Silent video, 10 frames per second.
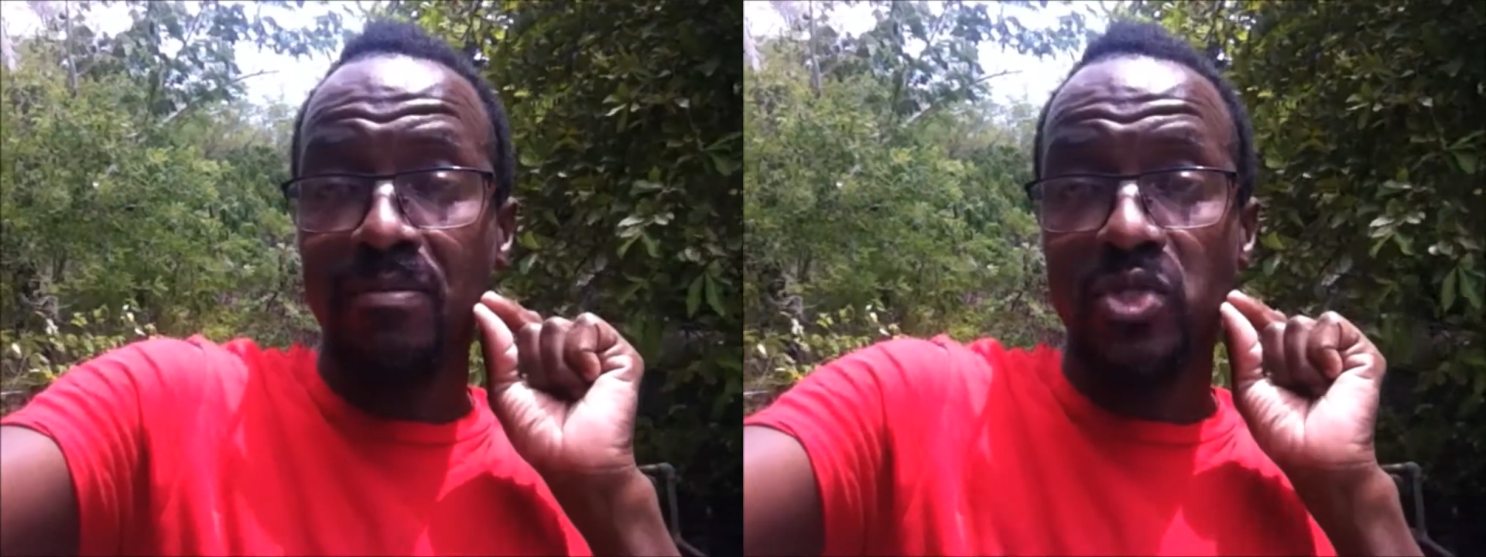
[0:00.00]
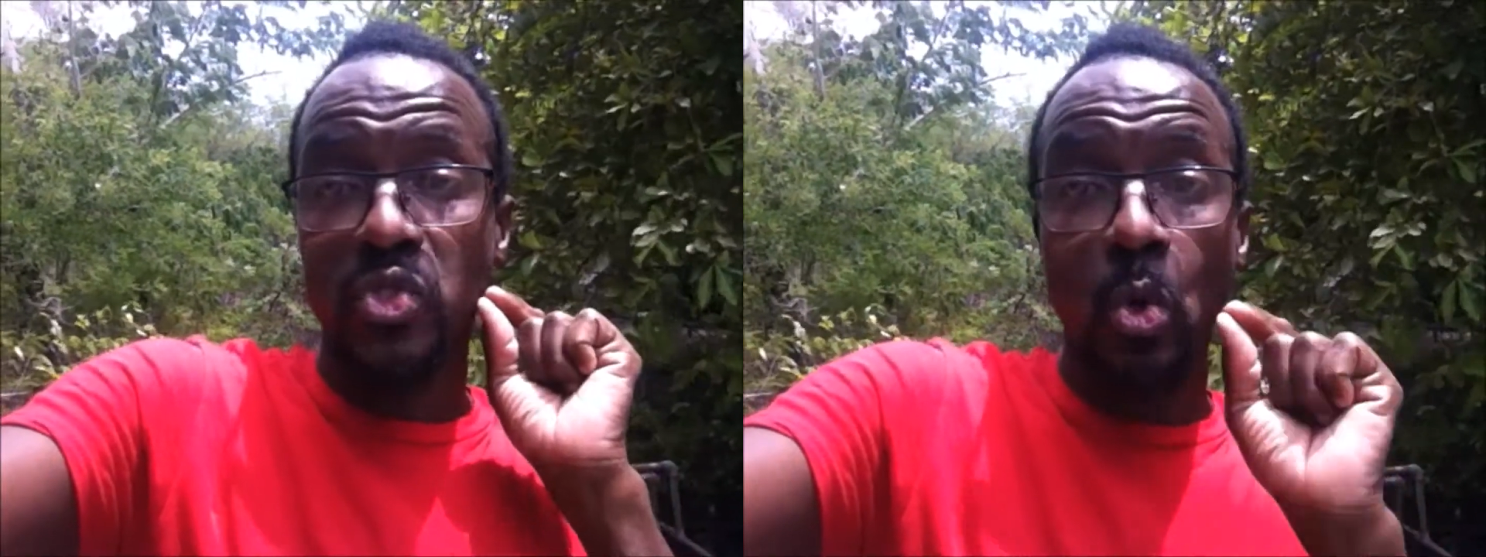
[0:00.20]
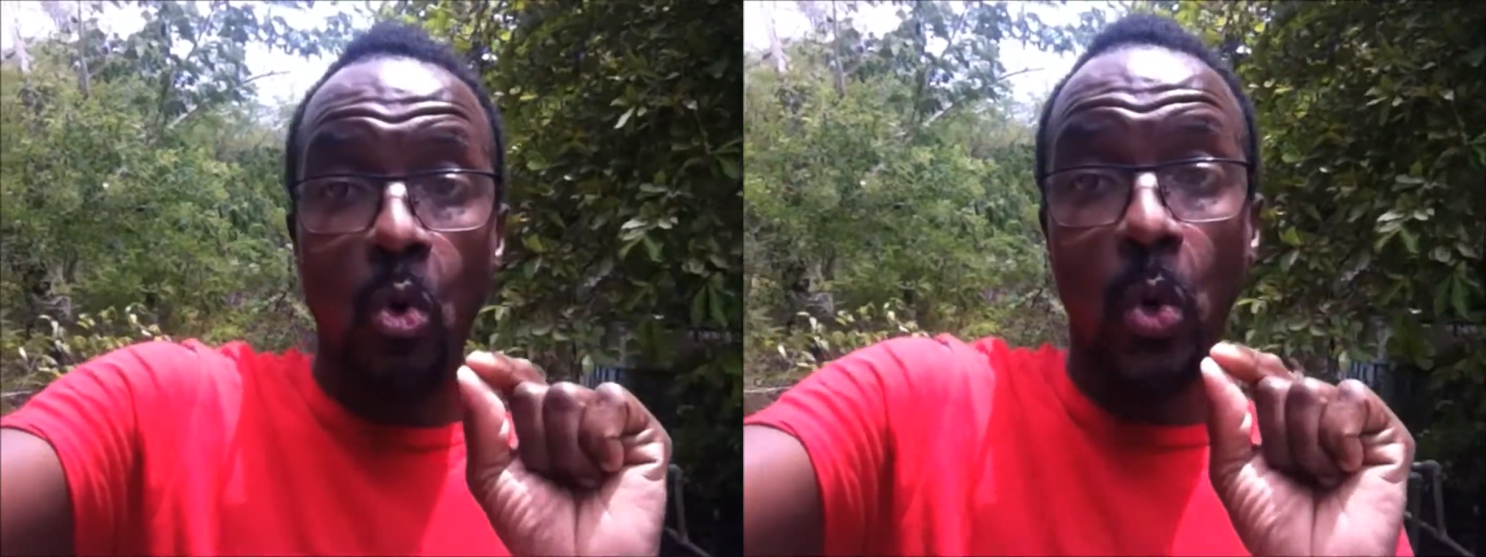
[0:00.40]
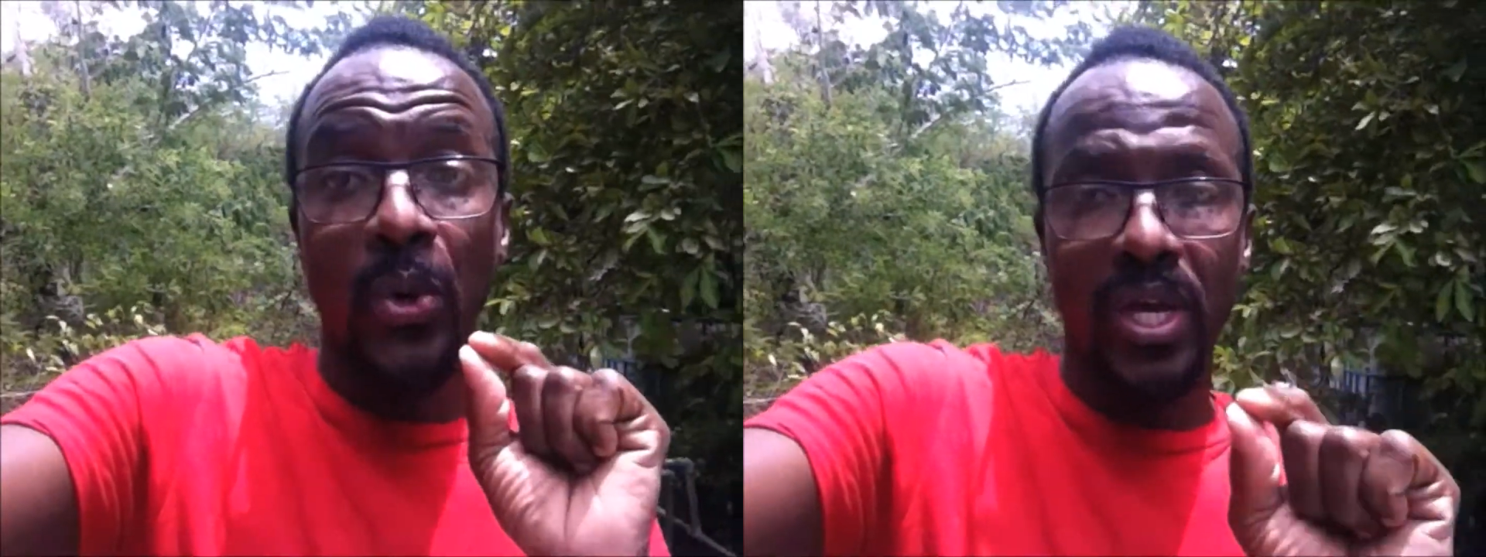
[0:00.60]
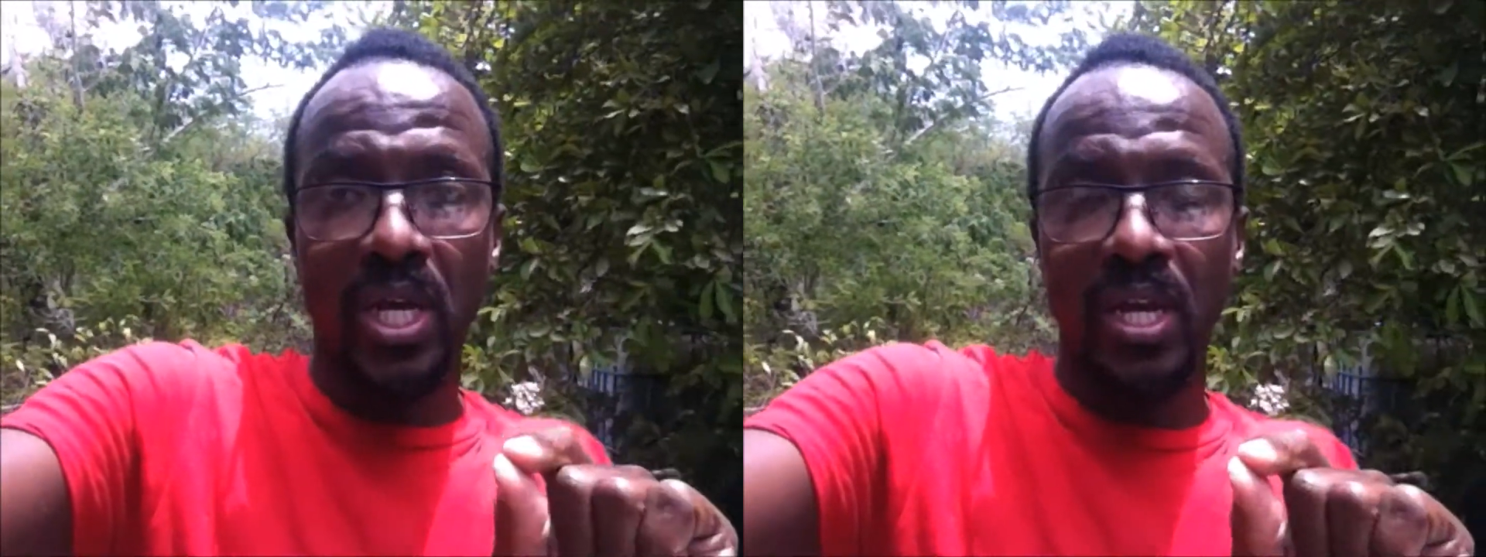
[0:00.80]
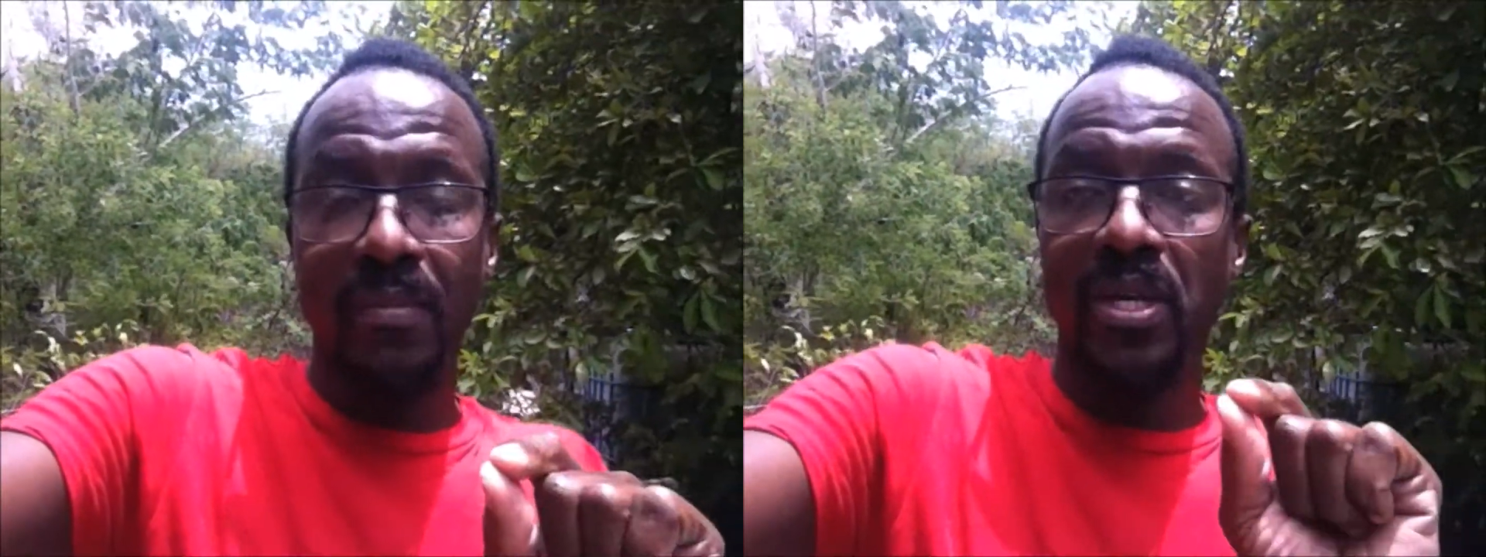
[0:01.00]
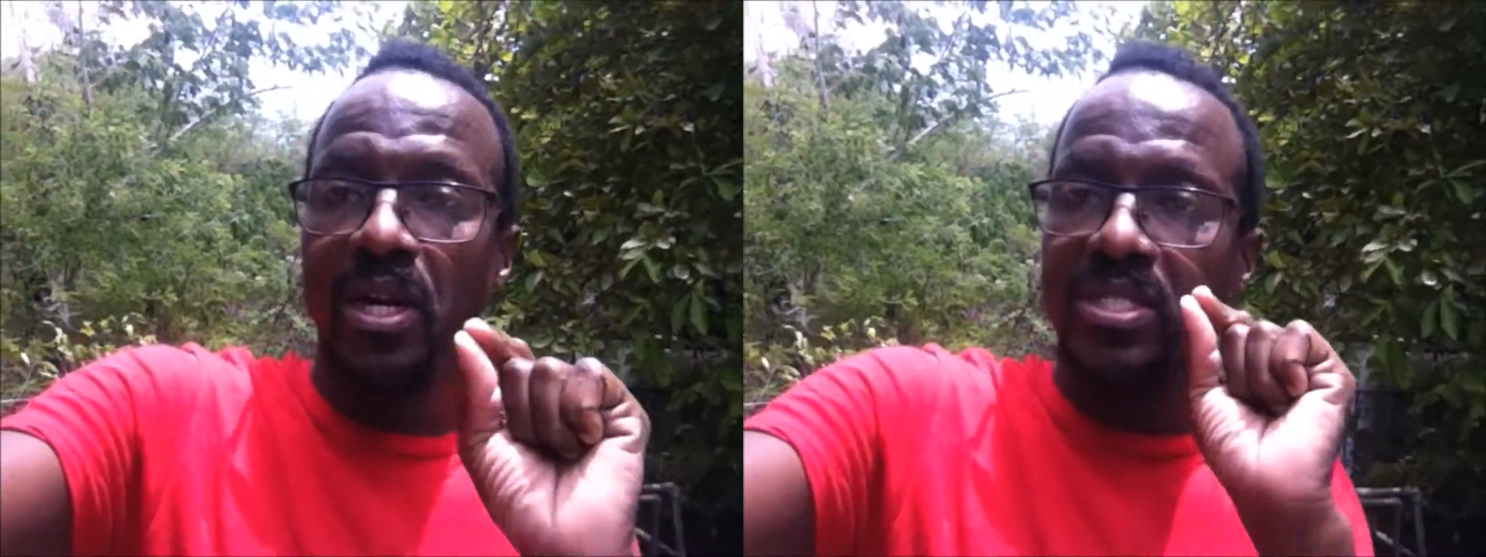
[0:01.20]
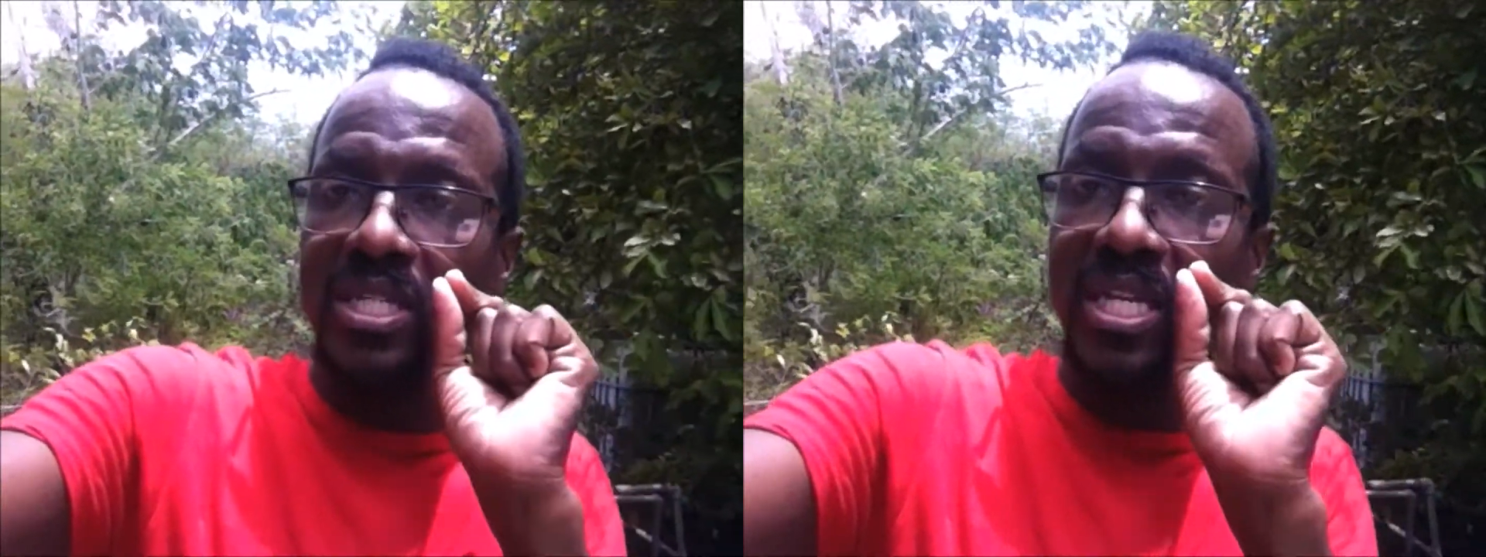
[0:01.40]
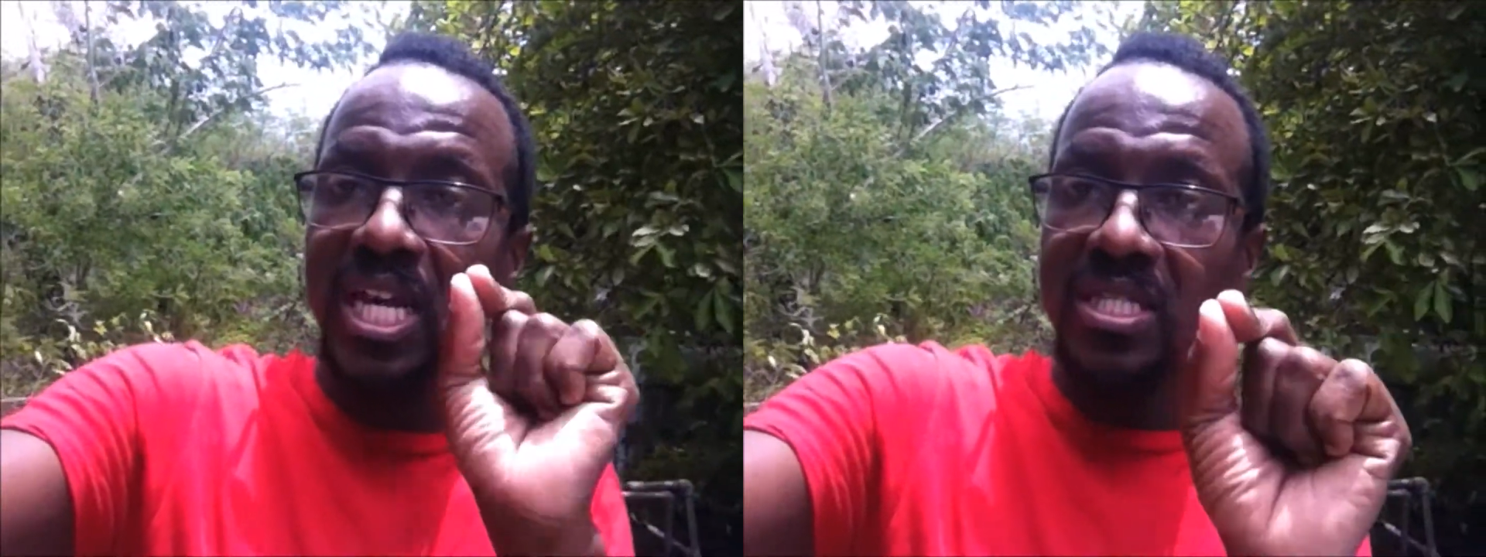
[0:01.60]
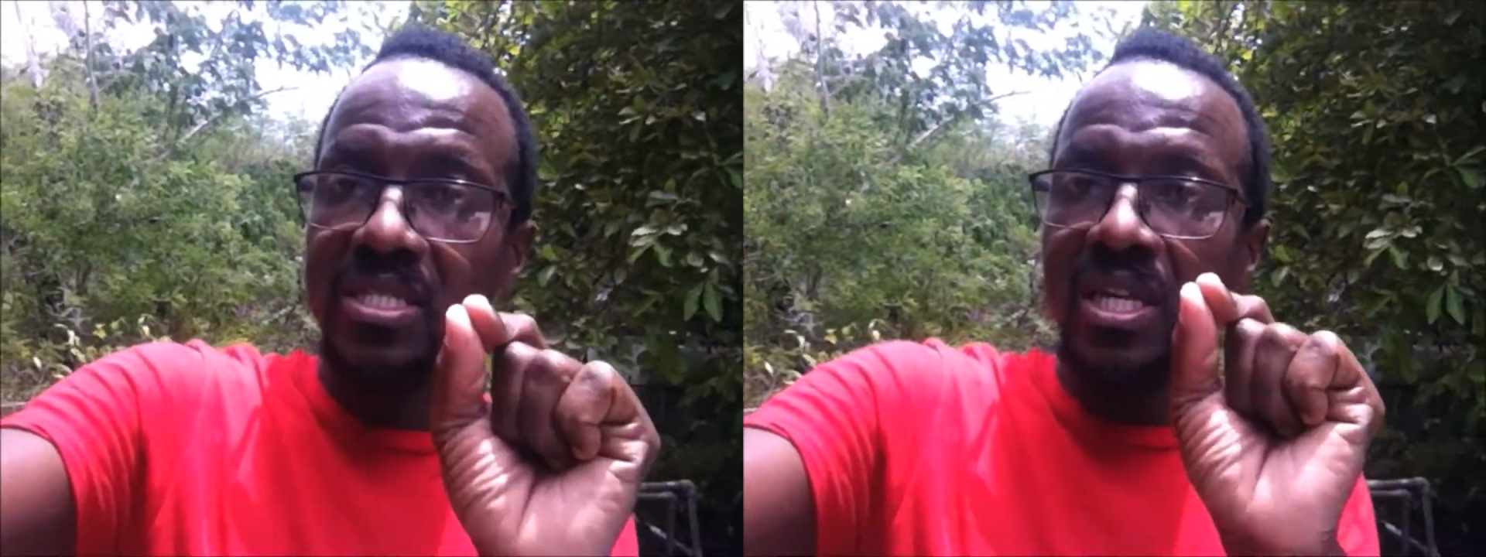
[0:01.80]
so quickly, because the
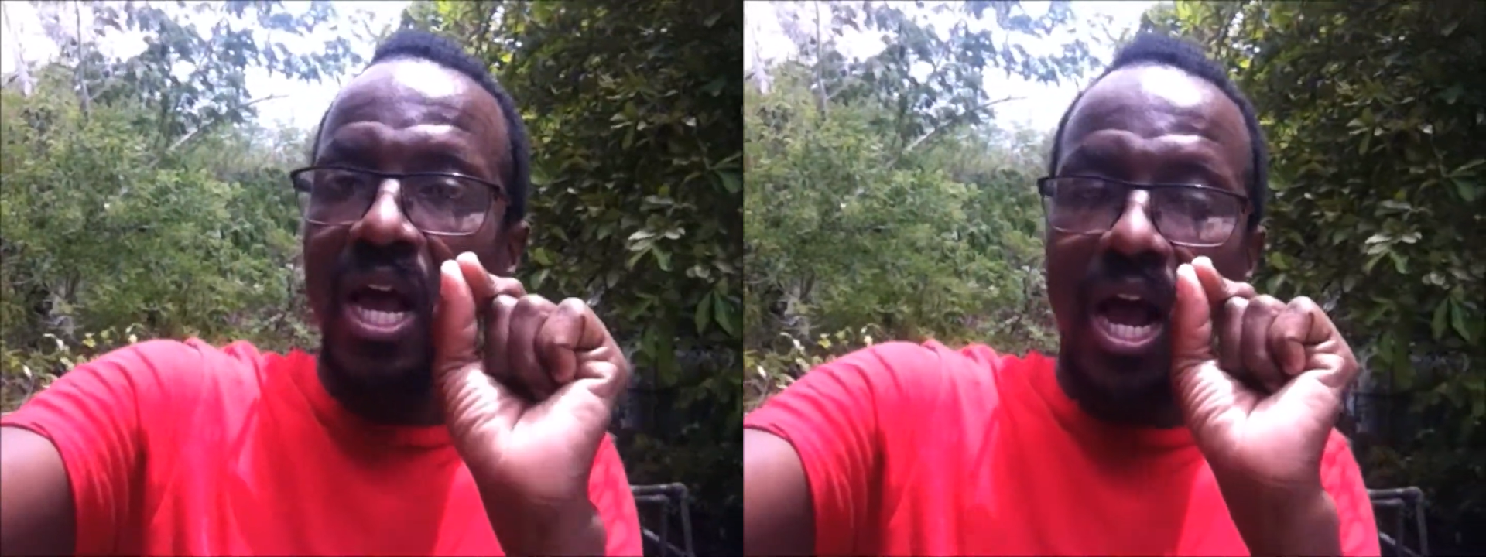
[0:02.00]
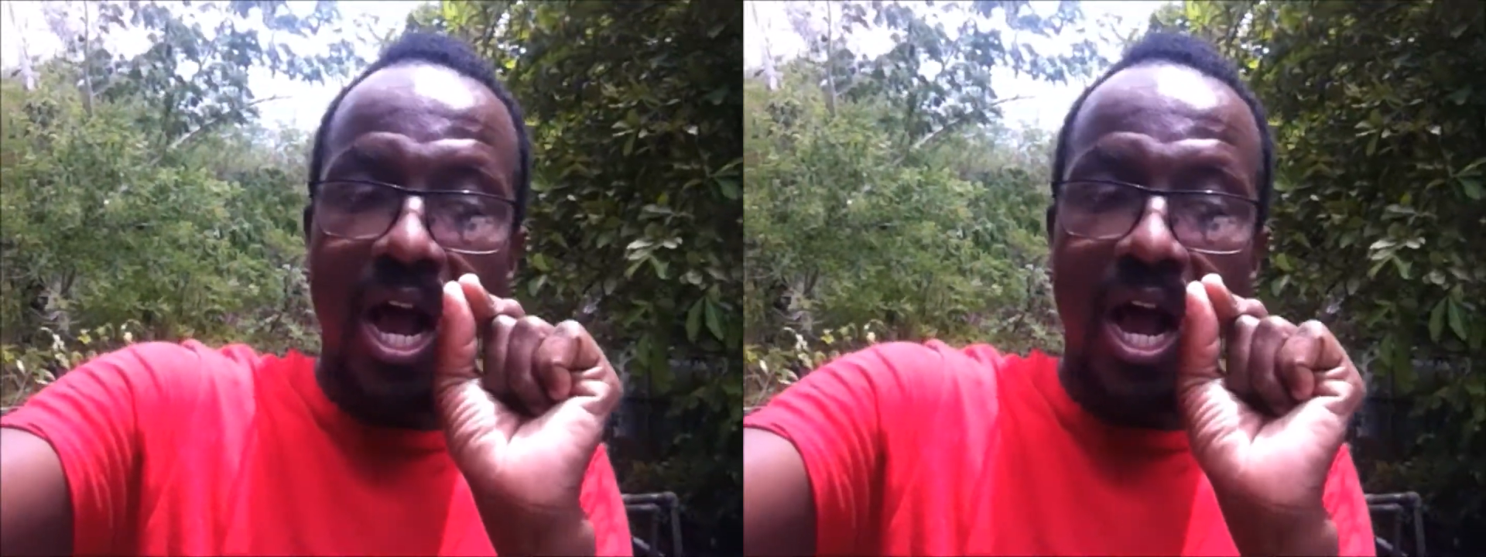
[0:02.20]
nets